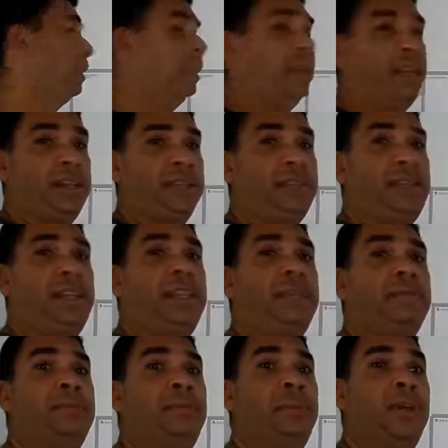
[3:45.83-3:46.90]
a lot of
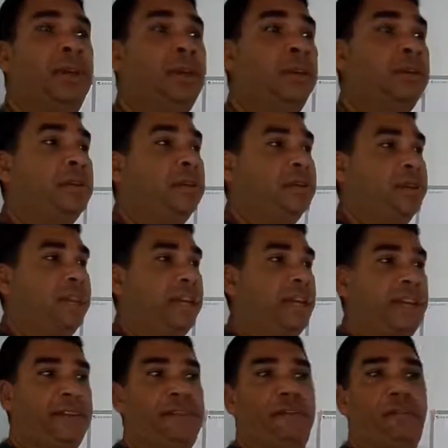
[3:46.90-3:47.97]
teams where they got
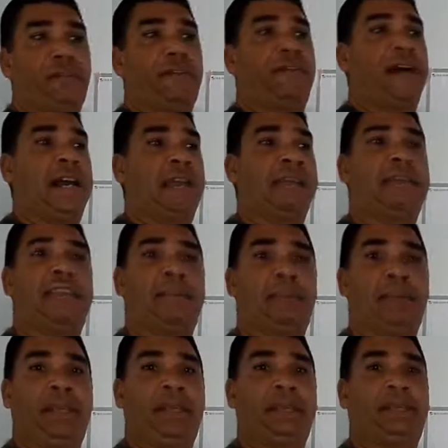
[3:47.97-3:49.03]
like 4 or 5
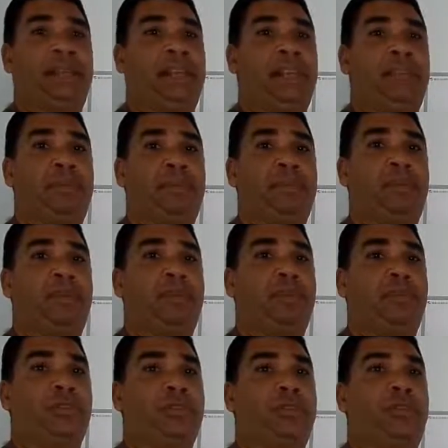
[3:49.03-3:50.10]
campaigns set up in their
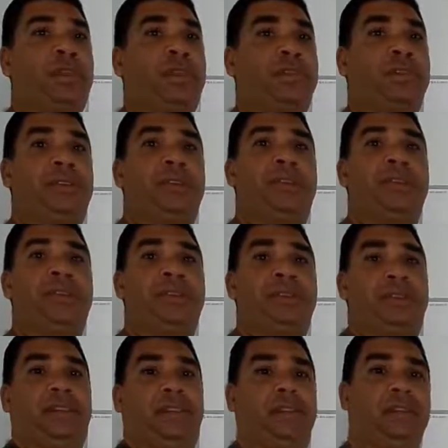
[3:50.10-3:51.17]
autoresponder, and that's
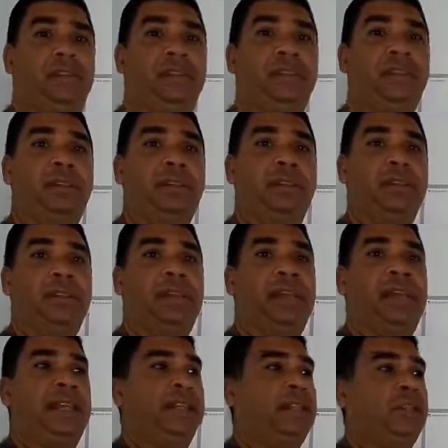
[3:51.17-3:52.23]
it.
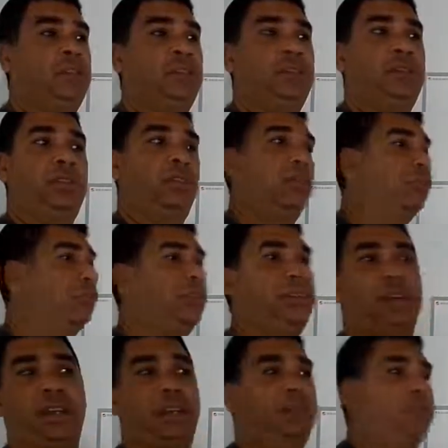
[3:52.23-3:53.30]
And they're using all these
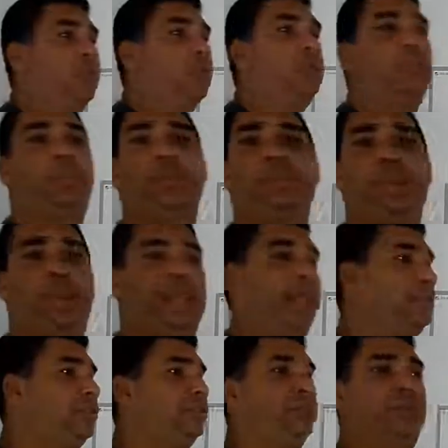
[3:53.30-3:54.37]
other multiple
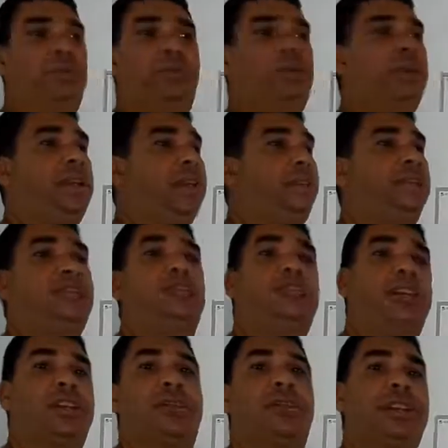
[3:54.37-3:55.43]
pages and whatever to
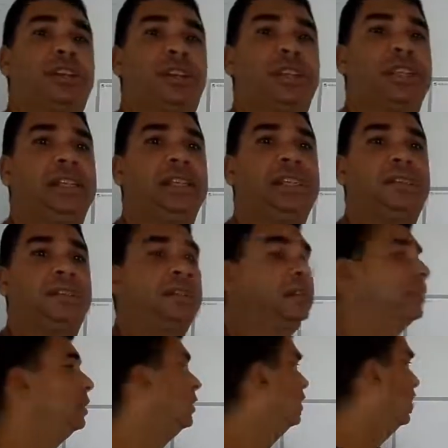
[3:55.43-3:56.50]
generate the leads,
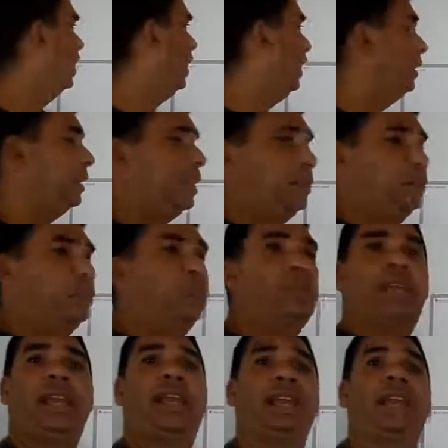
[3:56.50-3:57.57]
and then you
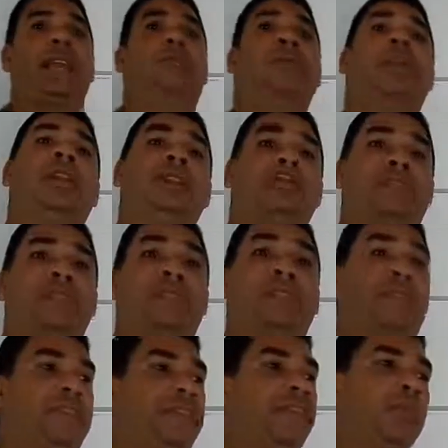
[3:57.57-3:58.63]
can't get really
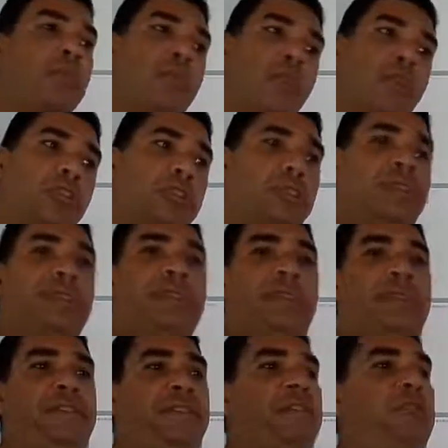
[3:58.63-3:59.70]
specific. The more
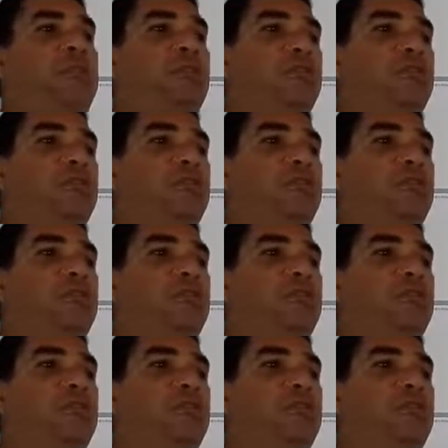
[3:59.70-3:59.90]
specific you